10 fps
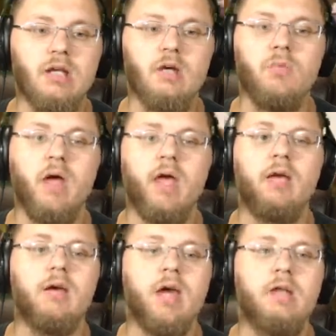get
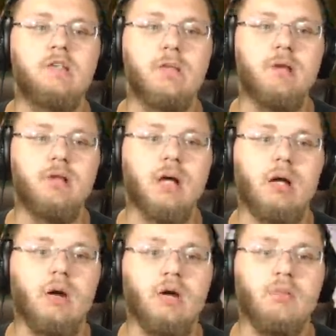away, and he's going to be a
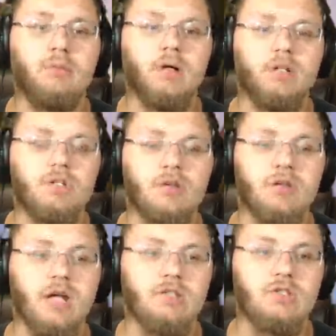lot harder to punch. So the
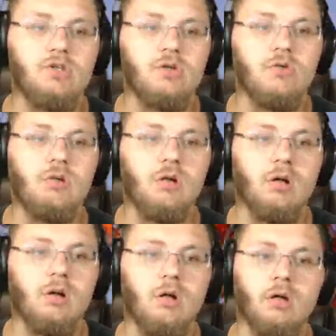gnat's 2.
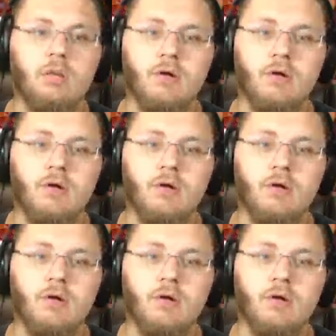Come